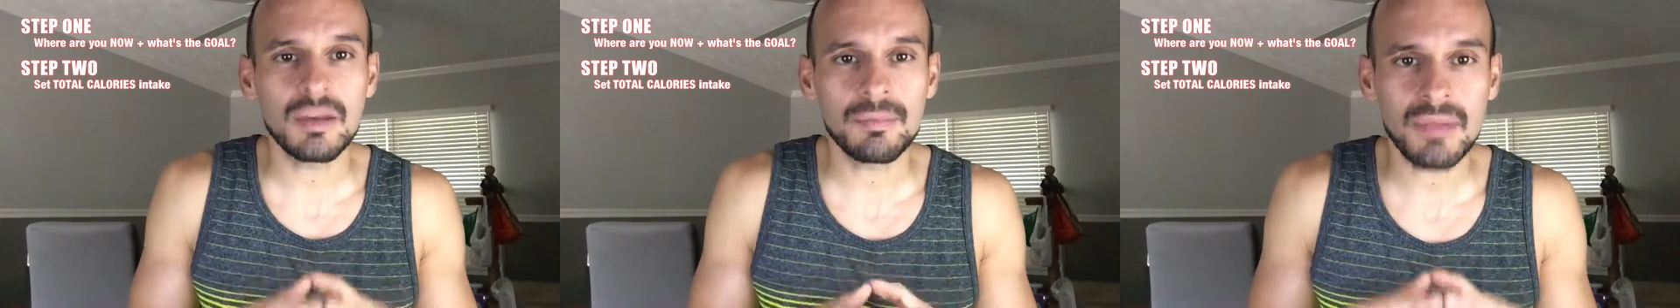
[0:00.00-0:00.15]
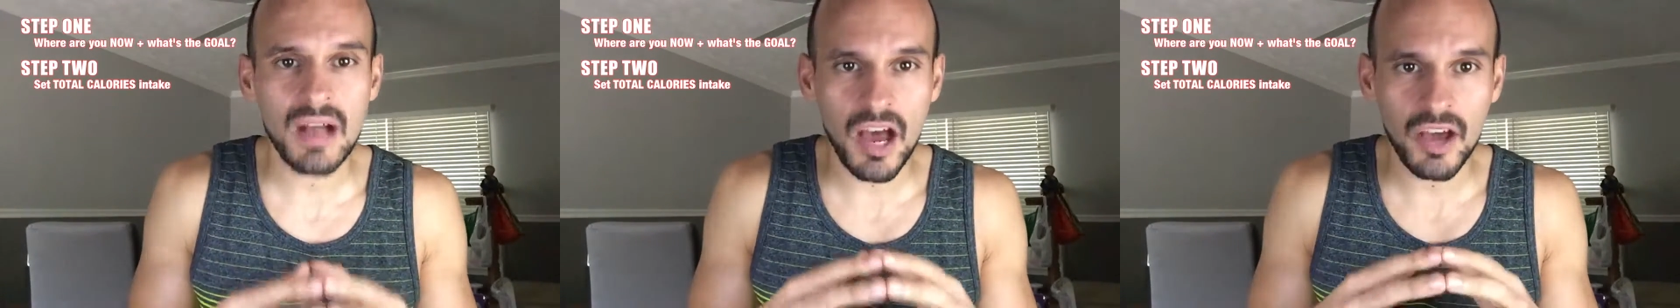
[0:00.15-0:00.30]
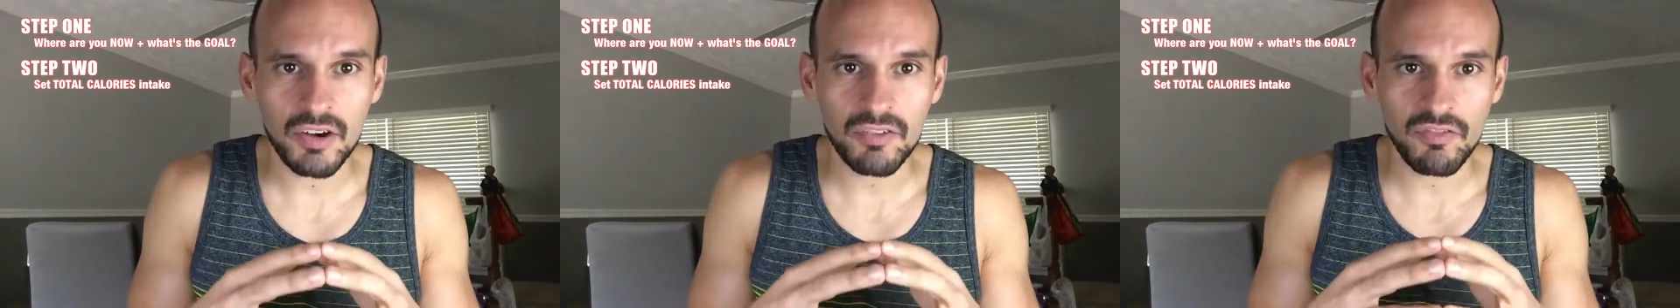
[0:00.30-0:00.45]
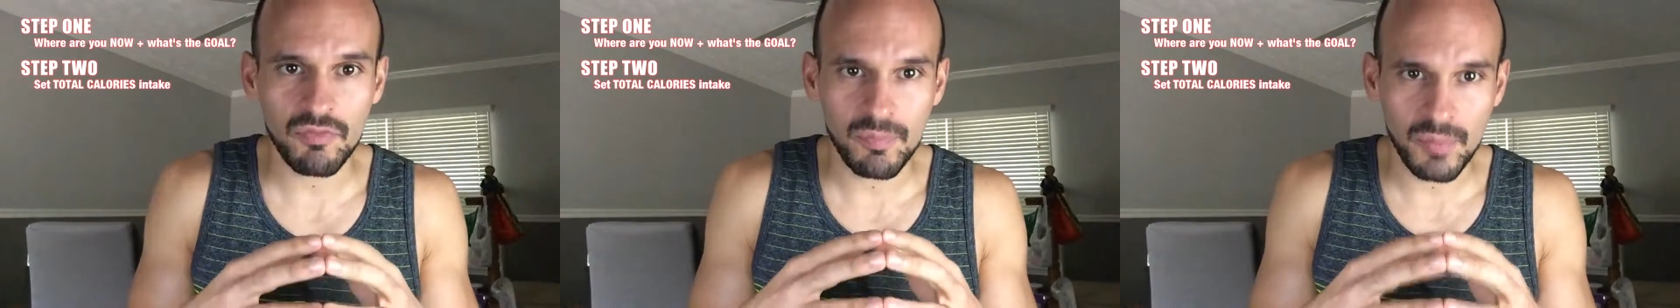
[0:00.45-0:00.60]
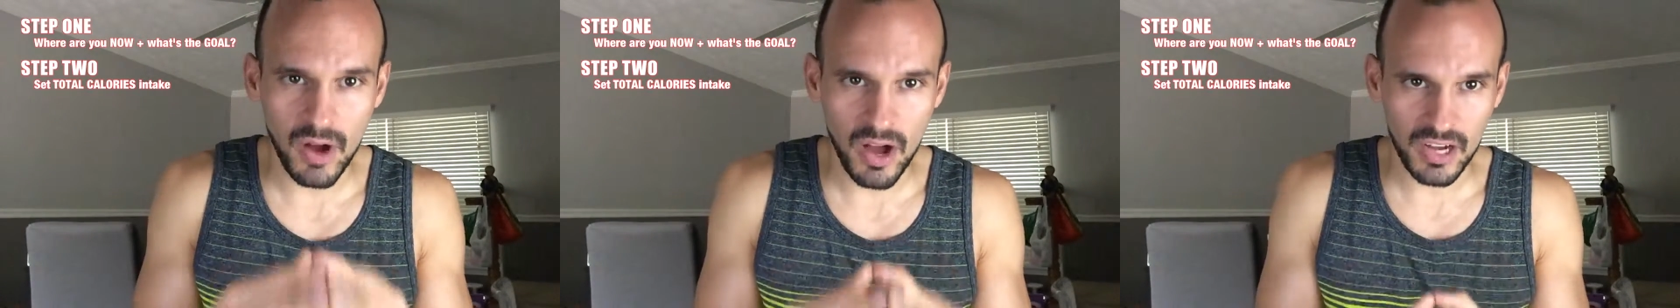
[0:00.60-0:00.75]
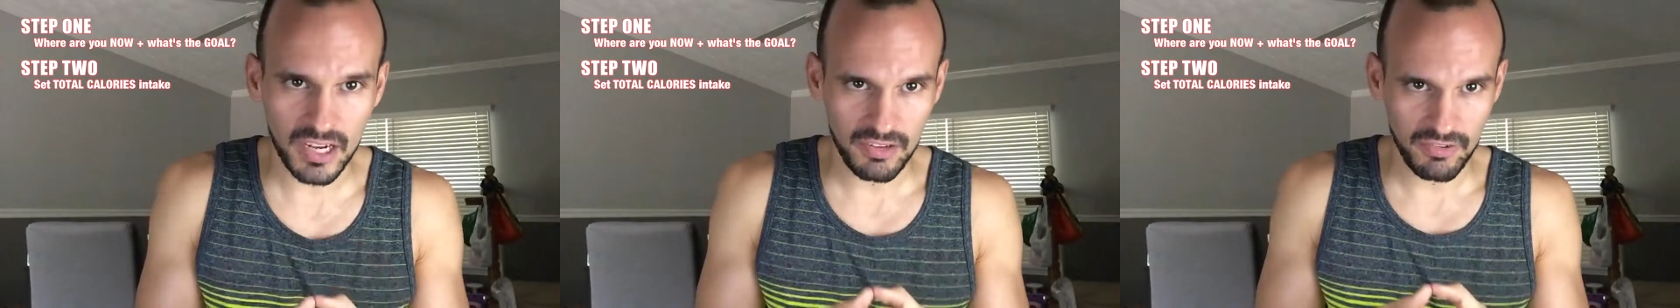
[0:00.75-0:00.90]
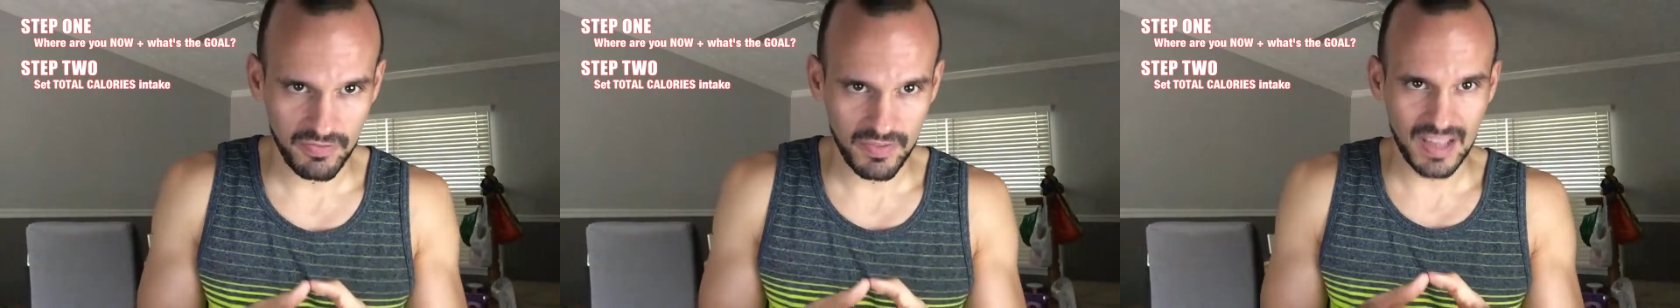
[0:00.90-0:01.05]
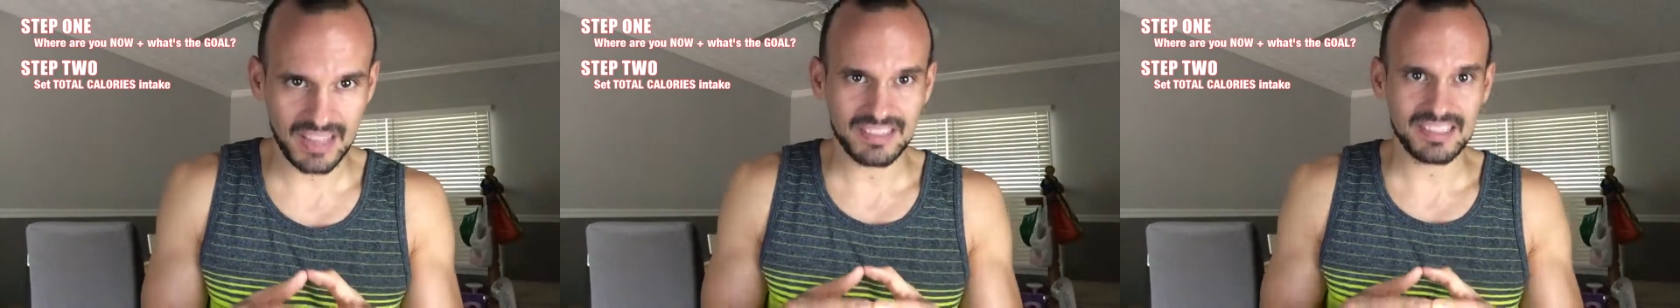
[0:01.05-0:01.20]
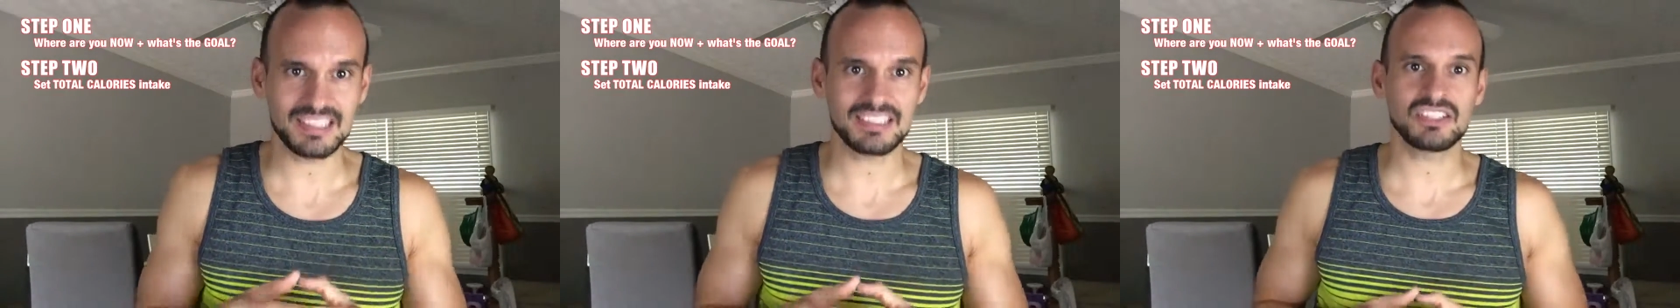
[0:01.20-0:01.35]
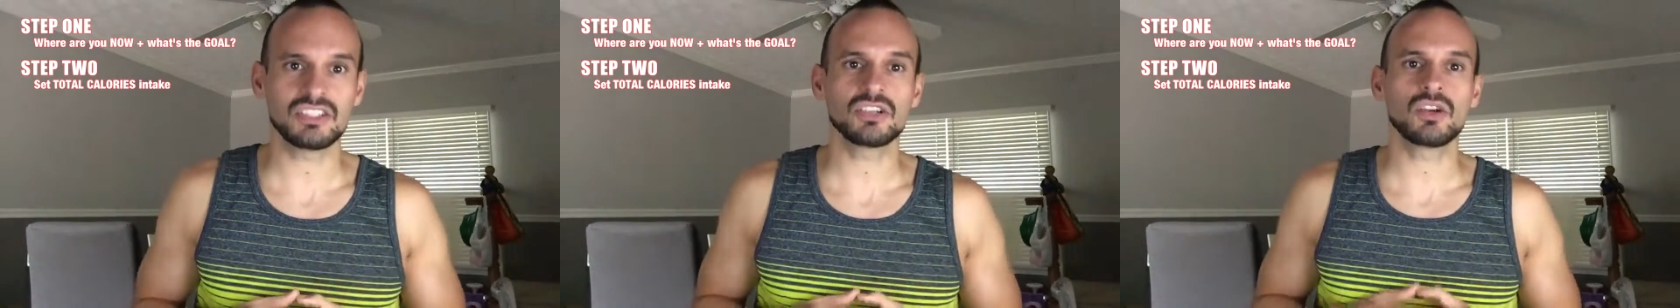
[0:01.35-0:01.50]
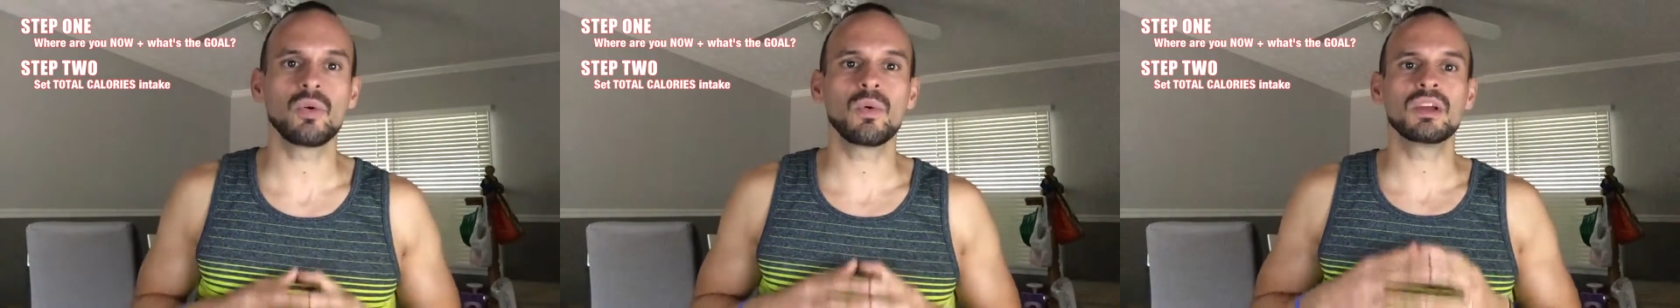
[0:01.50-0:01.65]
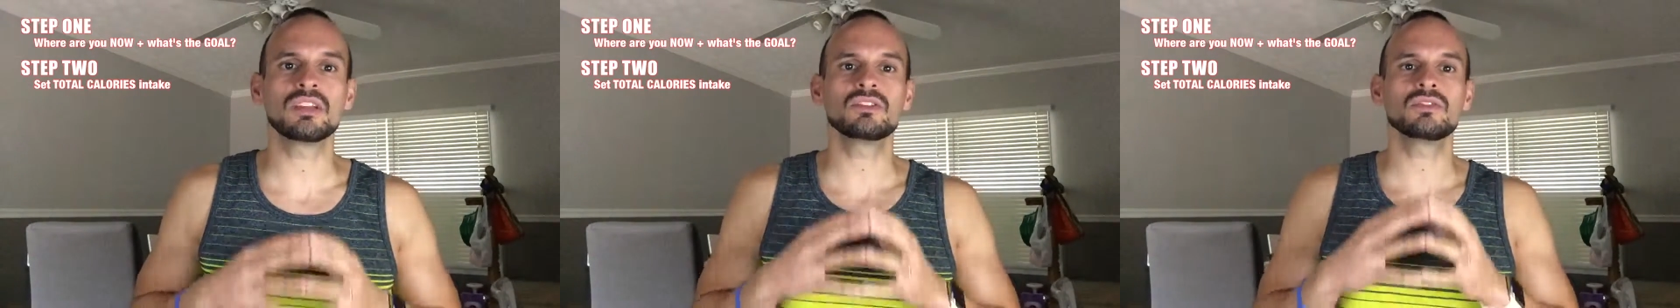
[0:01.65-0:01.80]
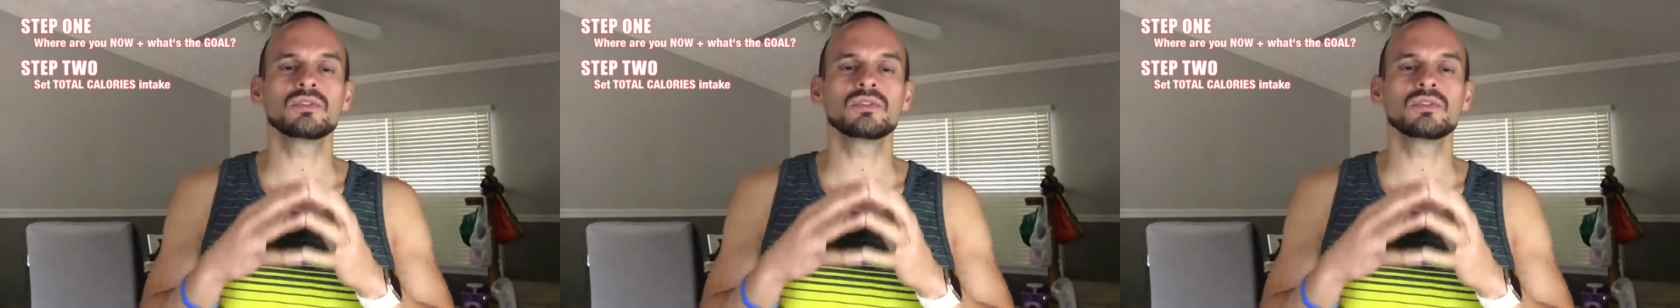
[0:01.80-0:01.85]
amount of body fat that you're going